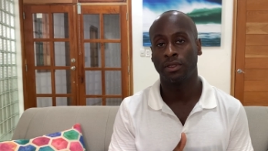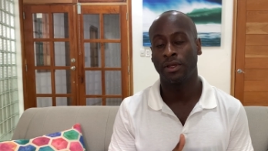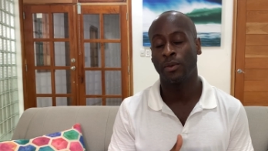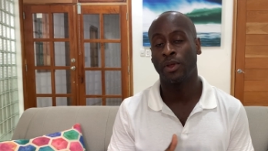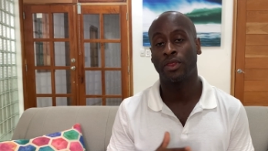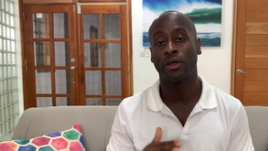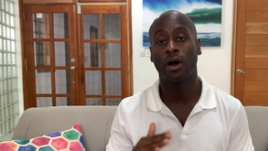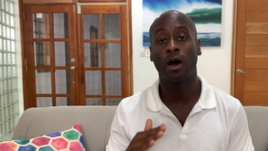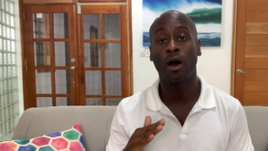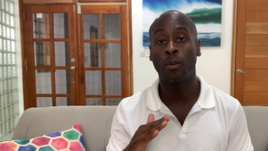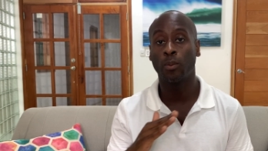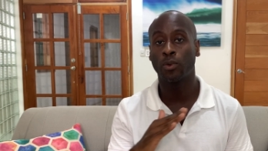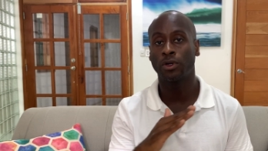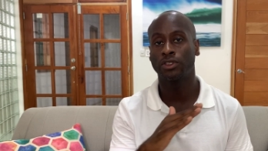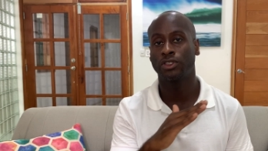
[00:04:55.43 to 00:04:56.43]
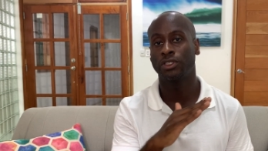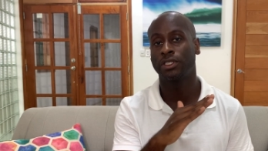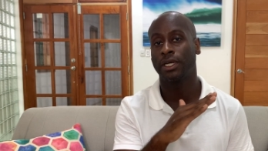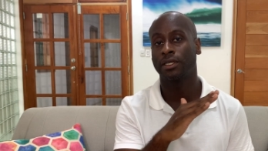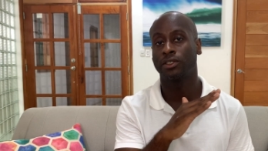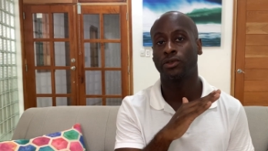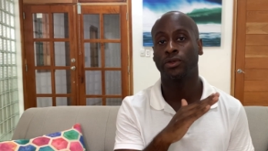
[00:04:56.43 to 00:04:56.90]
with an upward
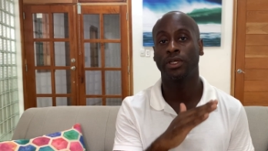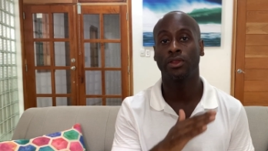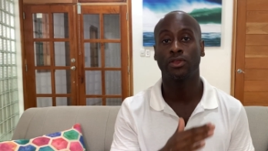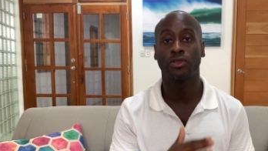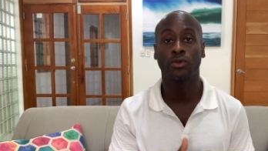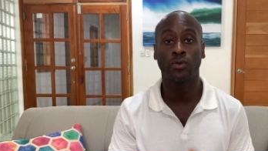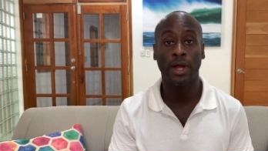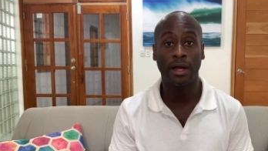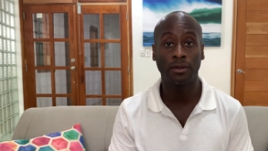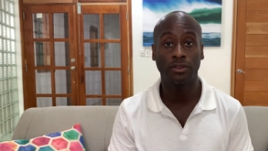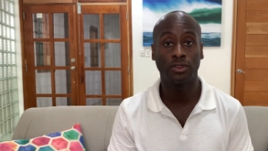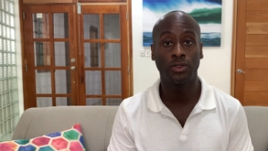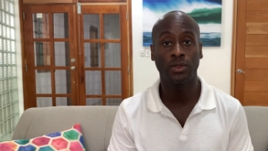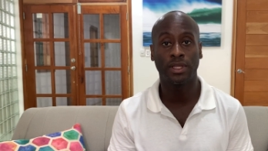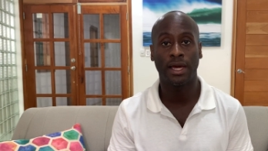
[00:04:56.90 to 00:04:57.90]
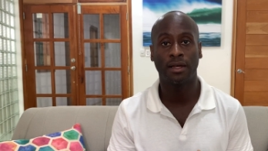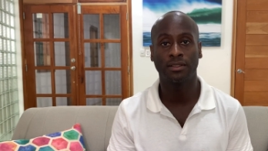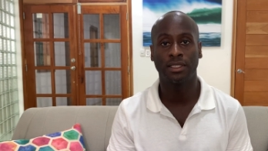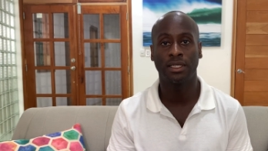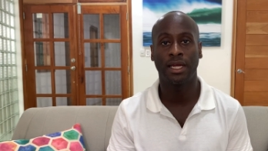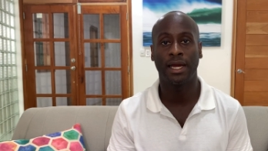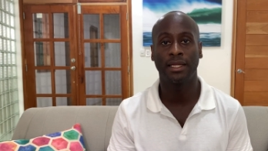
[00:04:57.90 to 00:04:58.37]
trajectory throughout
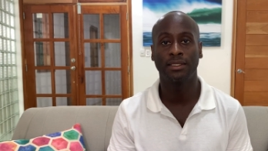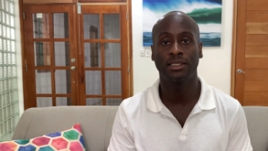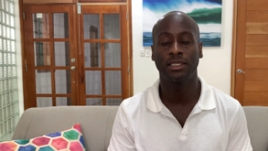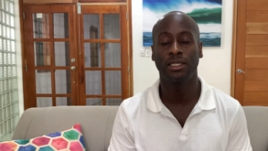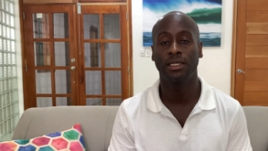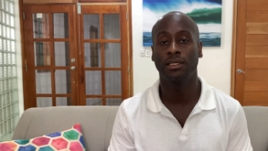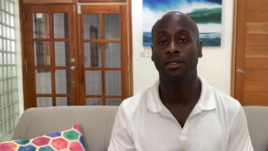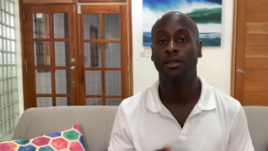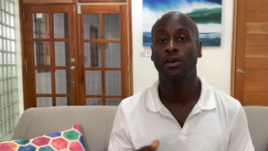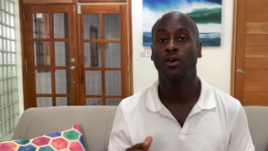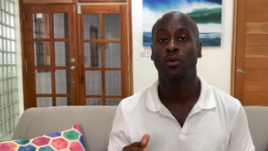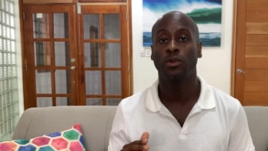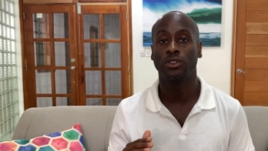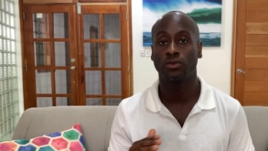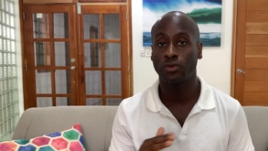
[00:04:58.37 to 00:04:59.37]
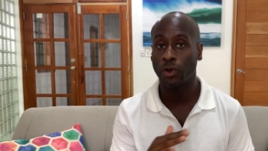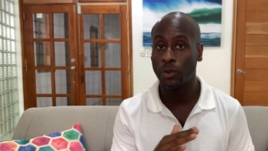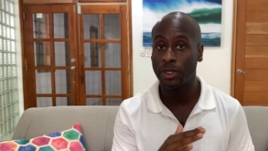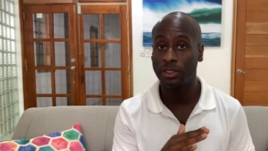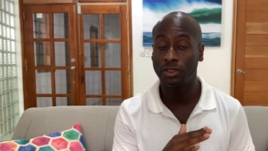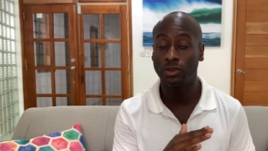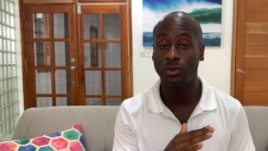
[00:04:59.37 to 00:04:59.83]
2019, which rode
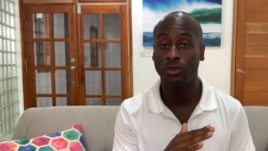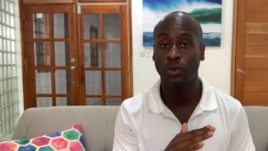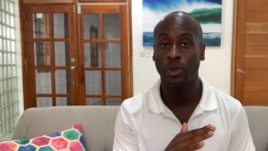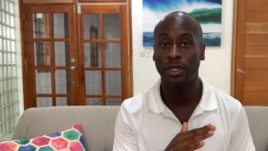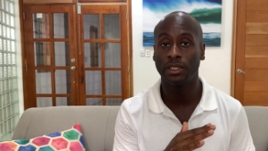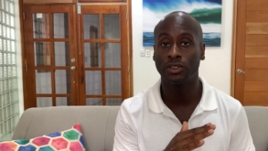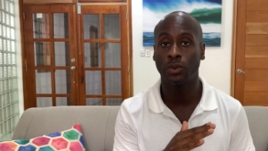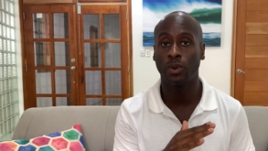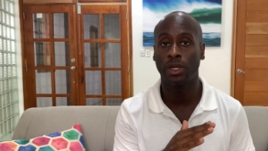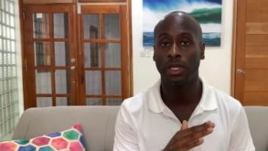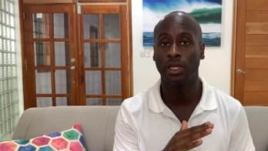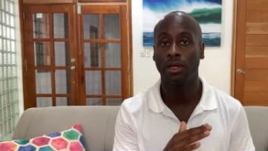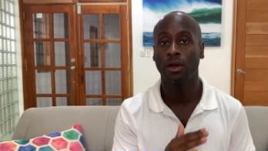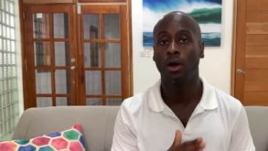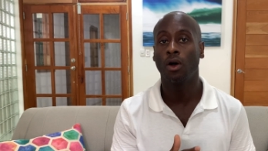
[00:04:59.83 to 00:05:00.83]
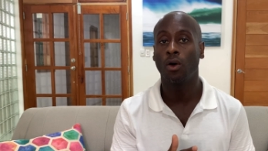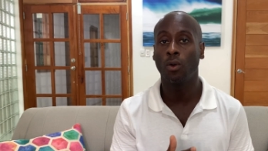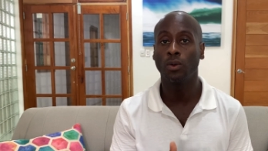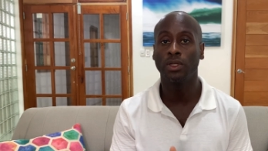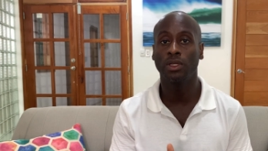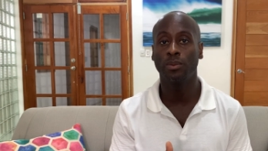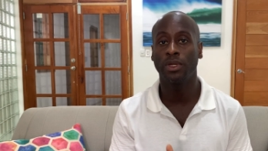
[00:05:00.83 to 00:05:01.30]
into 2020,
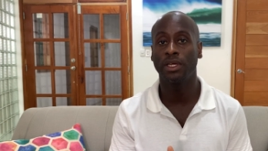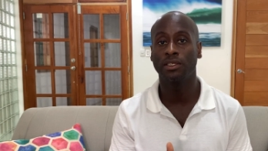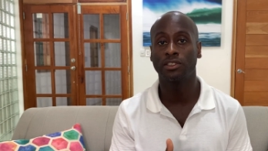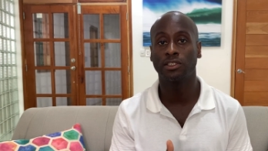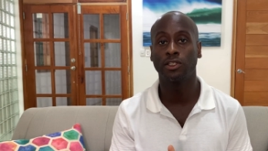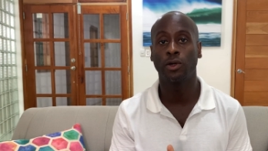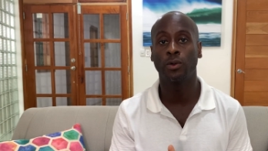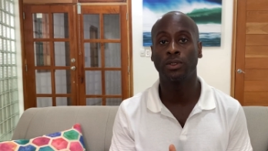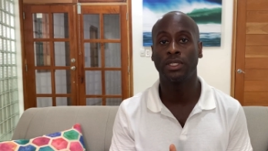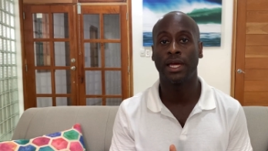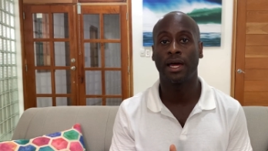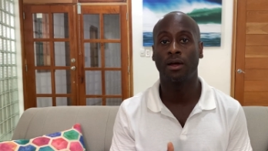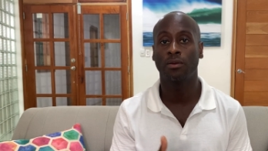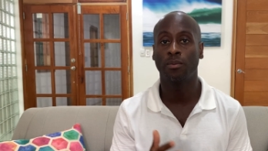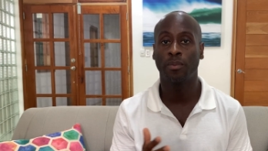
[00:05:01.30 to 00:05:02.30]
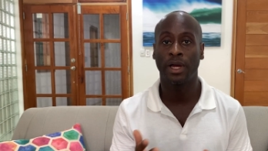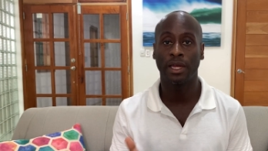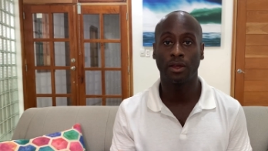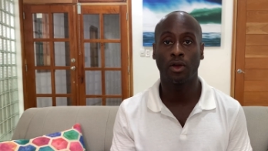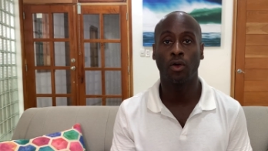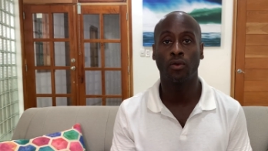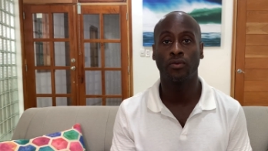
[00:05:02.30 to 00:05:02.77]
only being slowed down by
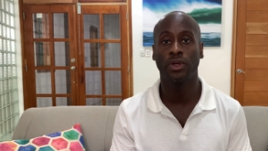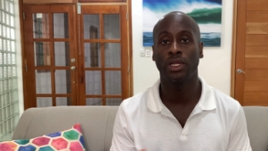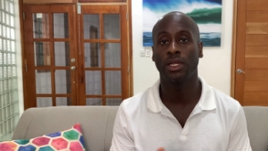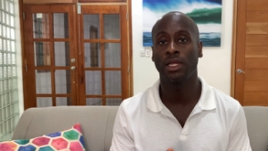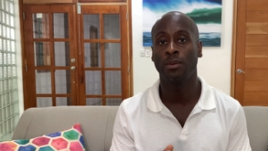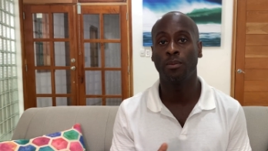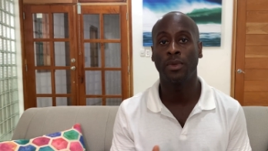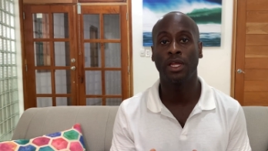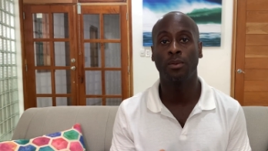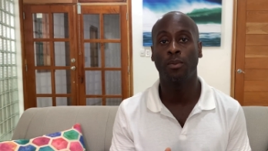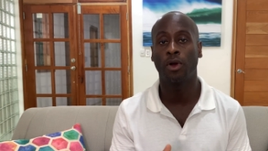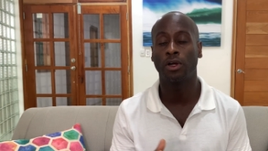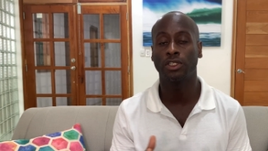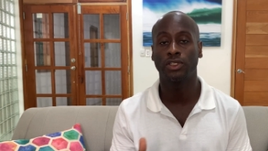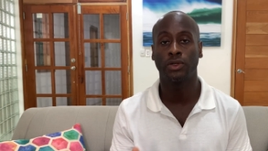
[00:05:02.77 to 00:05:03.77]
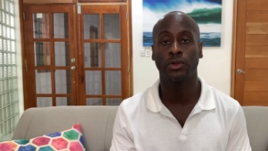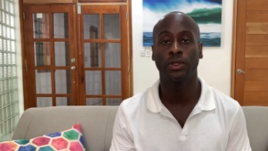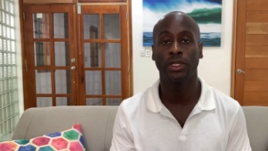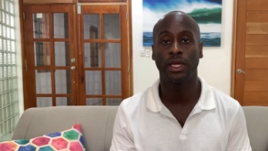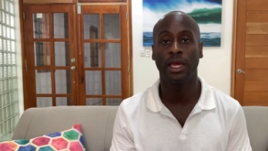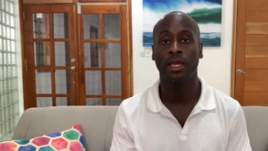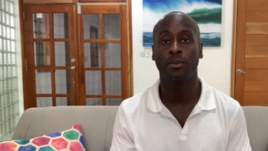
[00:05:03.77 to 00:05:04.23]
COVID in mid-March, early